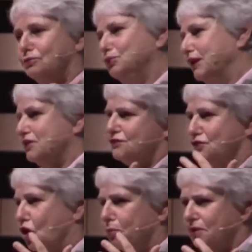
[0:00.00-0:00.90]
we had this
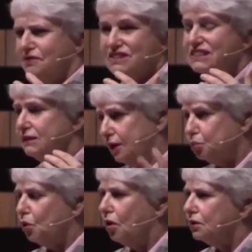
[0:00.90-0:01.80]
phenomenon of
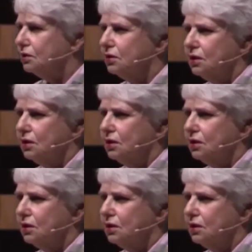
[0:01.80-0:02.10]
slut walk